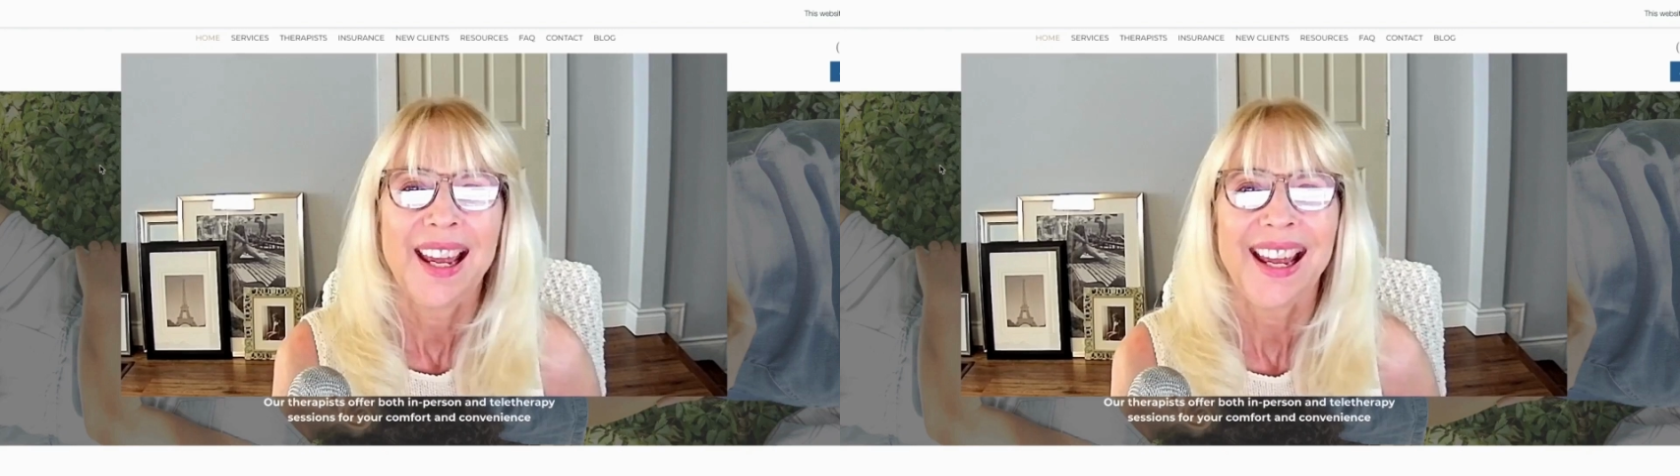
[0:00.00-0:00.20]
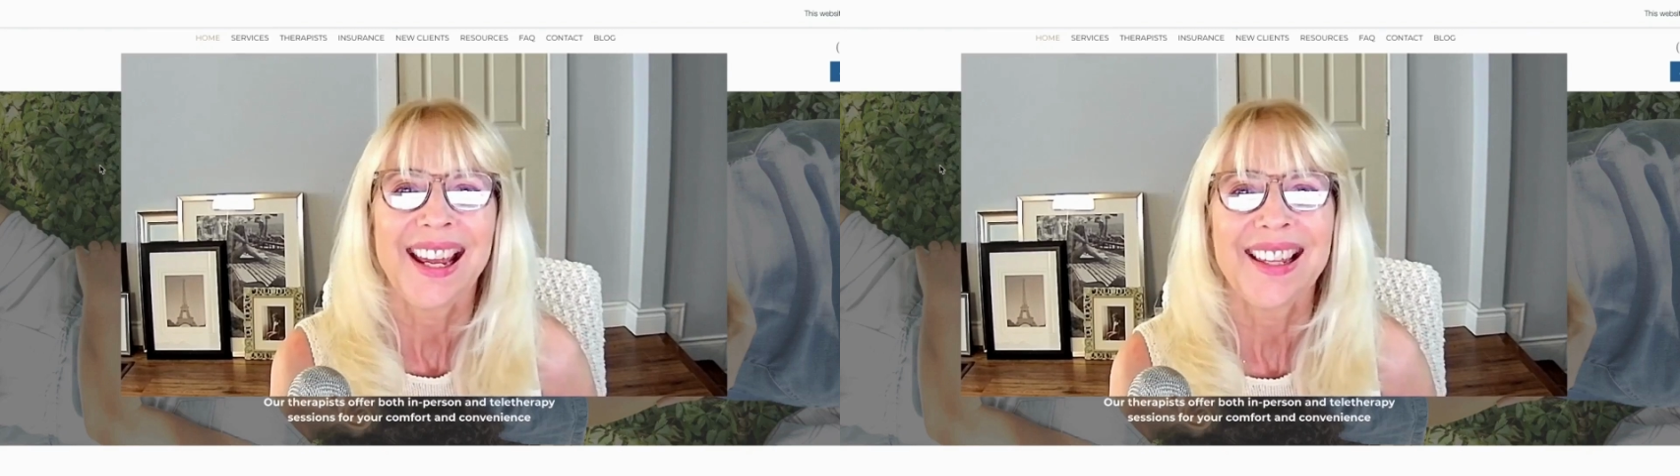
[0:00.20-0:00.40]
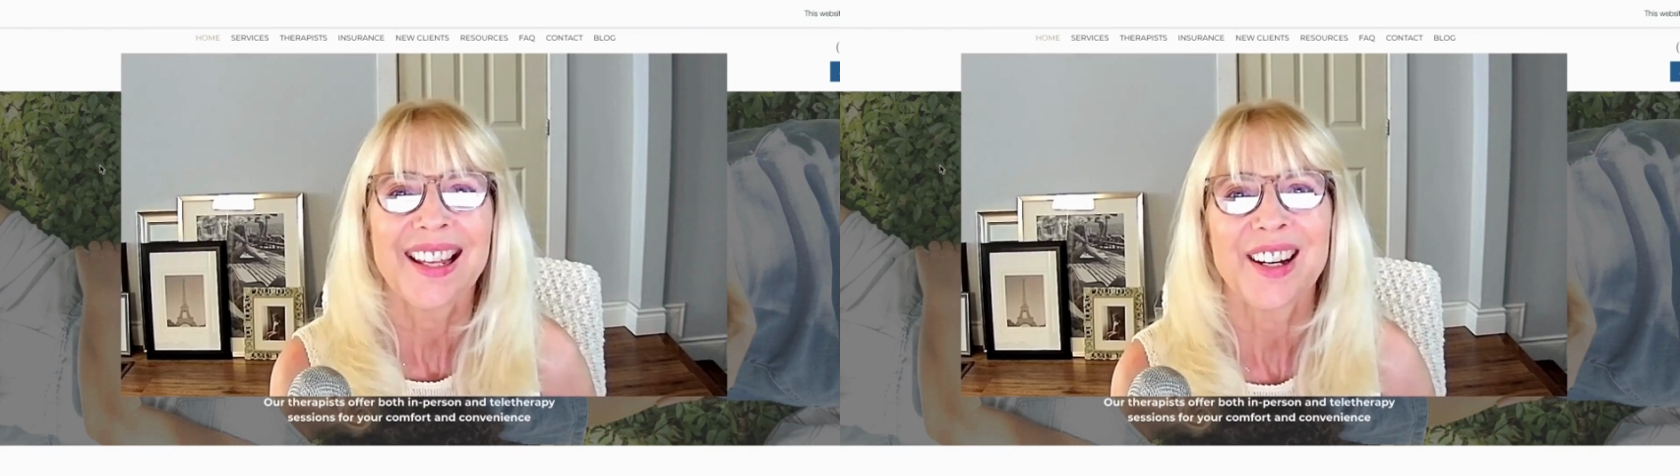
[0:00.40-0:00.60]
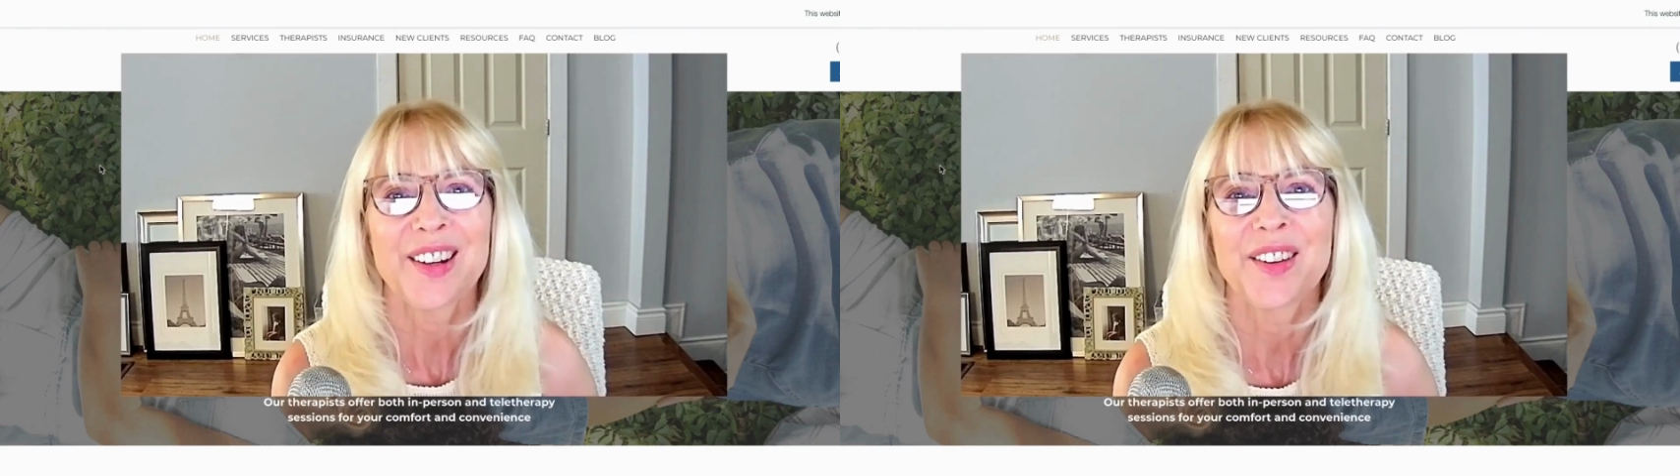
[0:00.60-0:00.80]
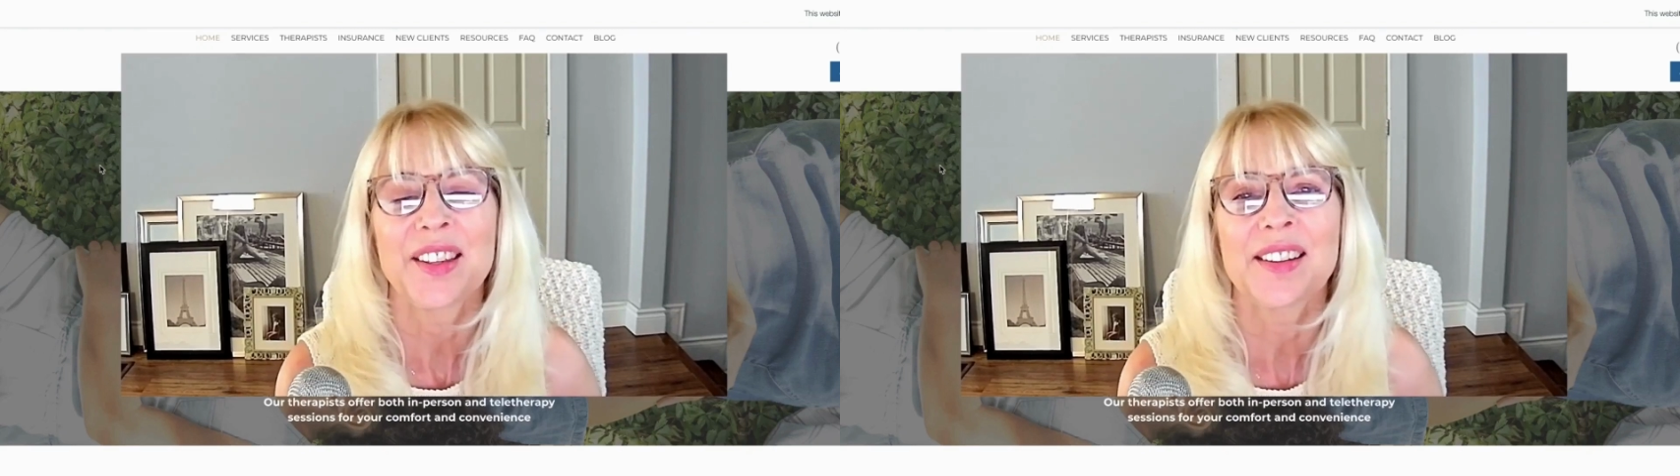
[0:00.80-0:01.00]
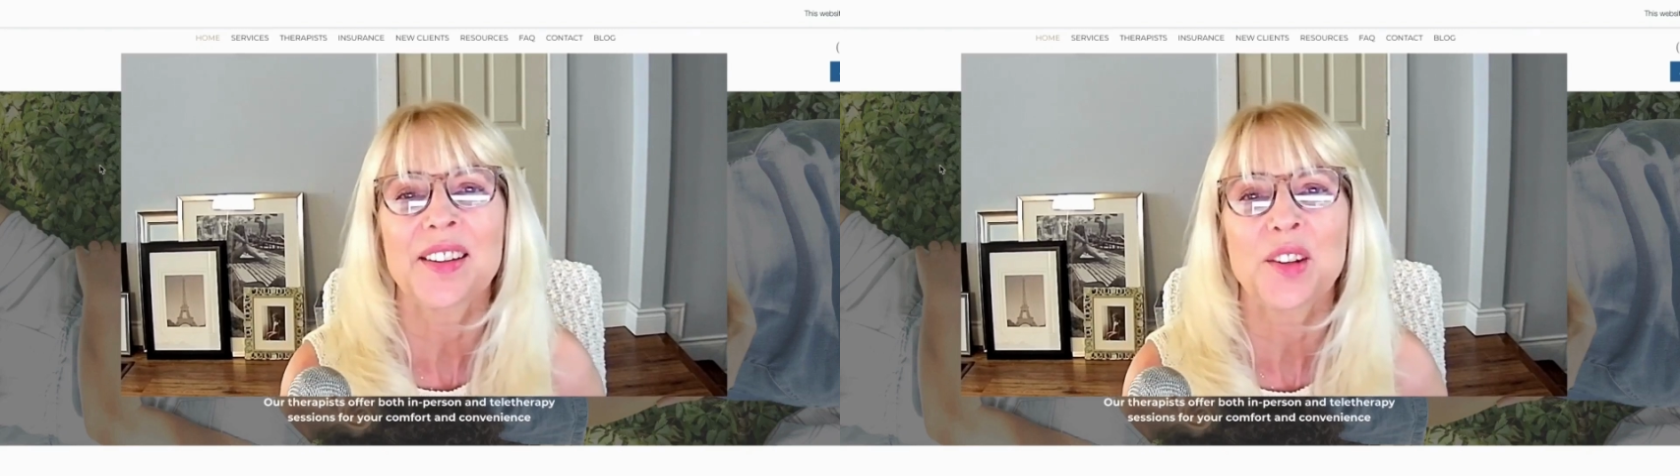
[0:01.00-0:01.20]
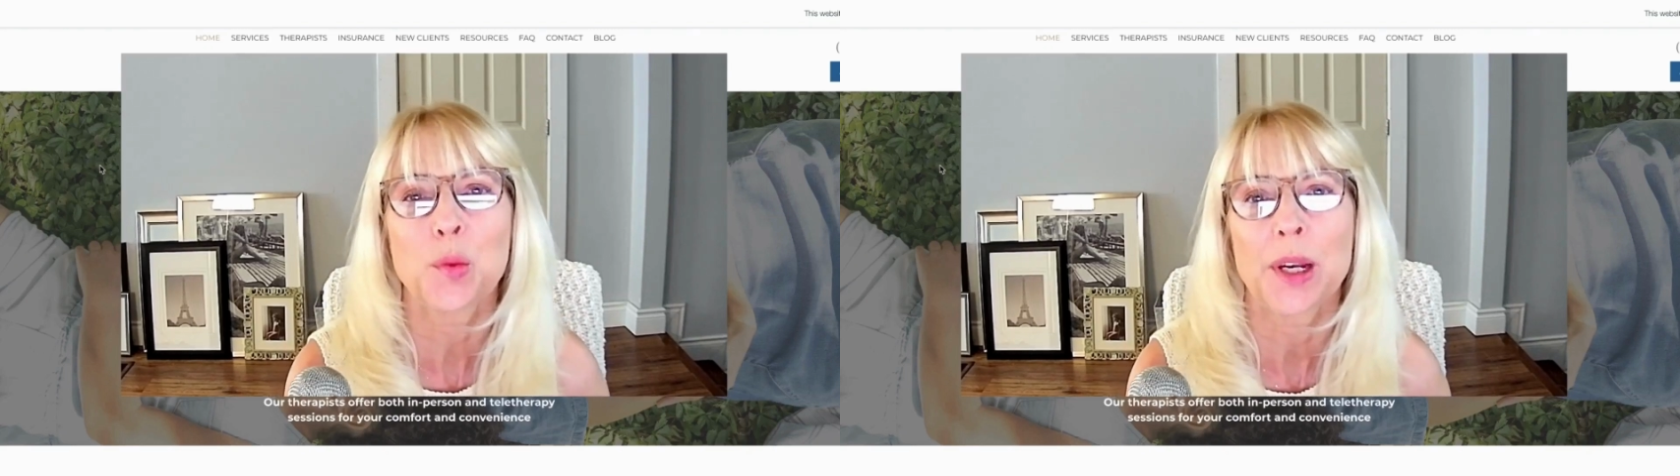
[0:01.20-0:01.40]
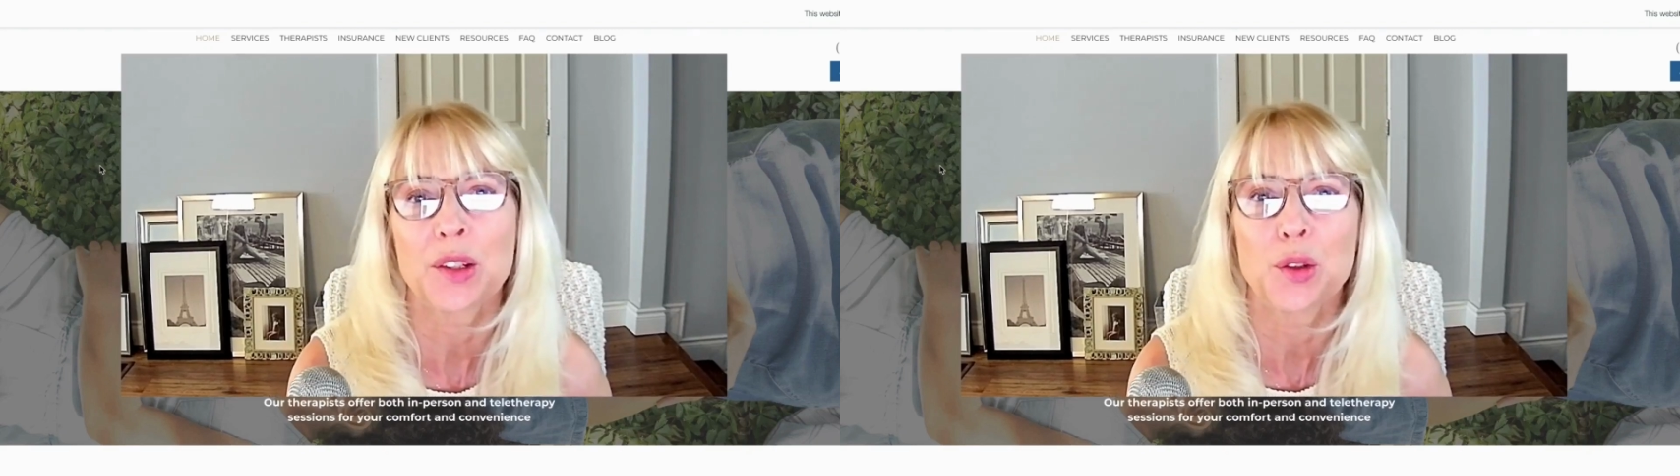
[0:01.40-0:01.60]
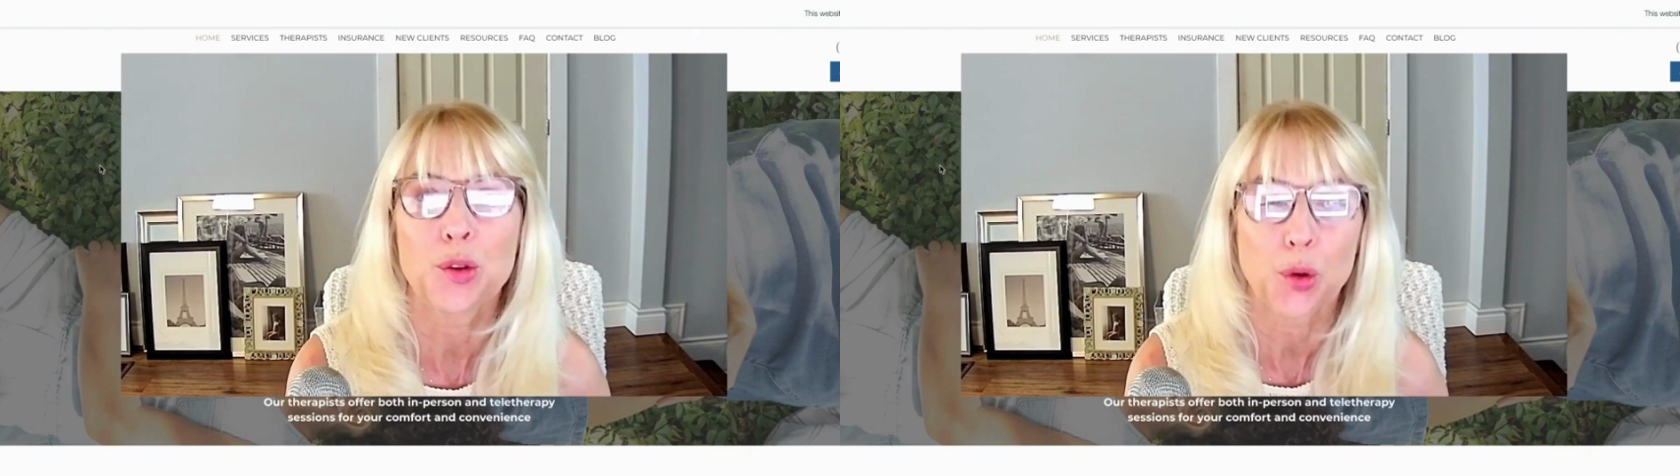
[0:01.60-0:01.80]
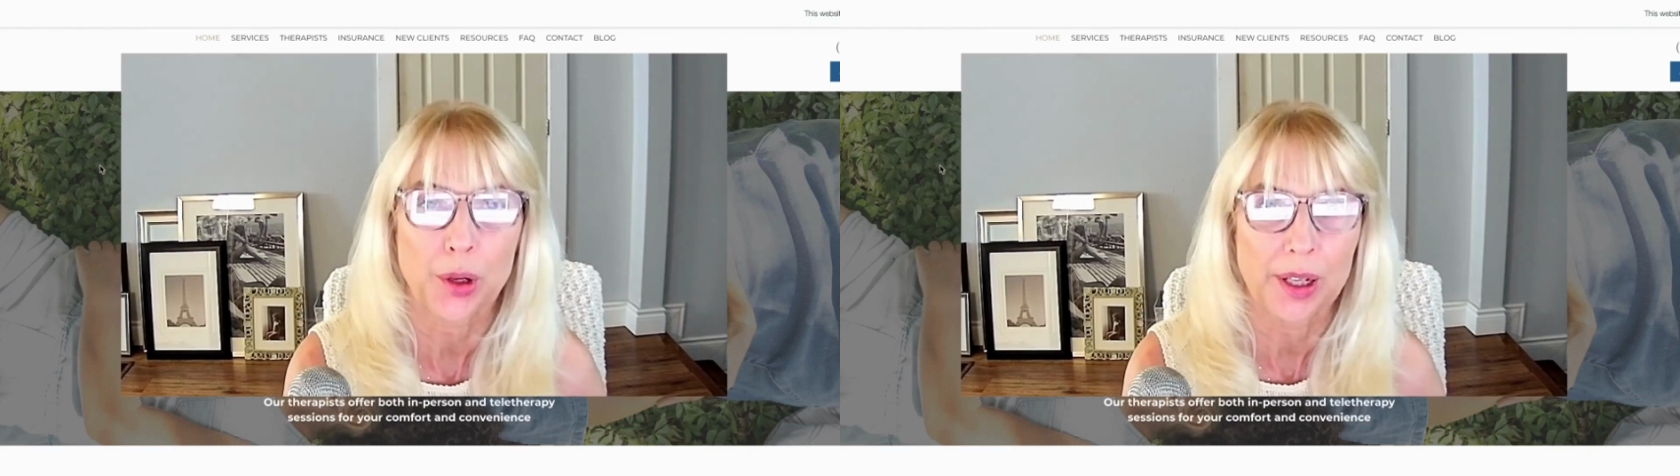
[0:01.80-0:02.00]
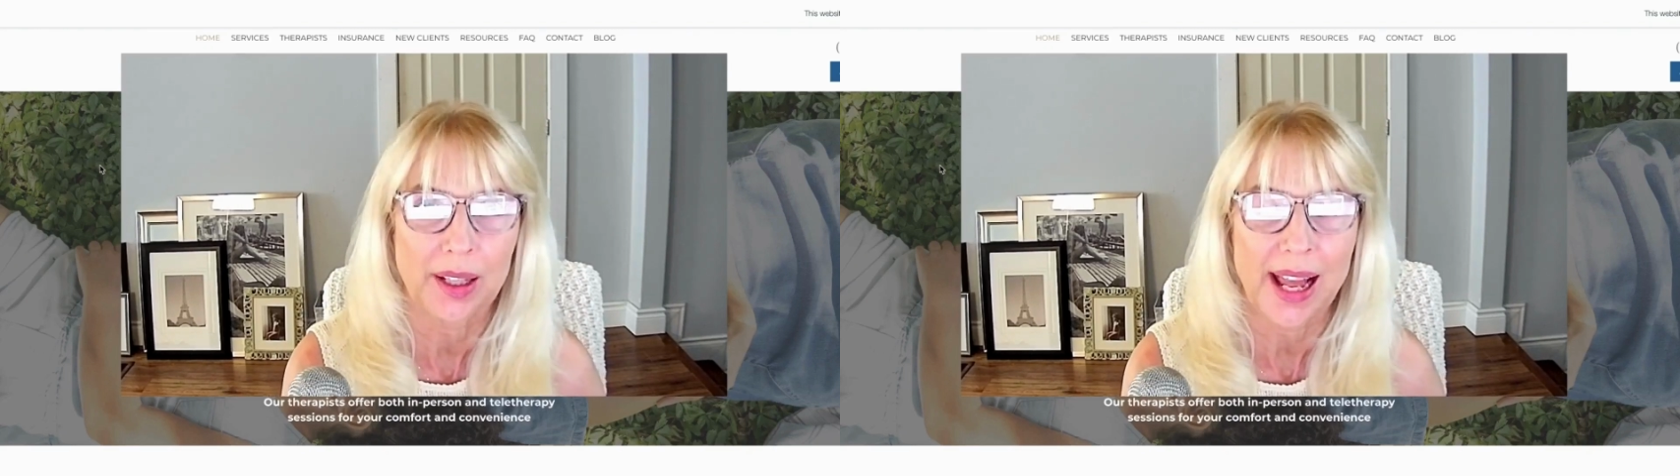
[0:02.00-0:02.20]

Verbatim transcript: Hey there, this is a quick tutorial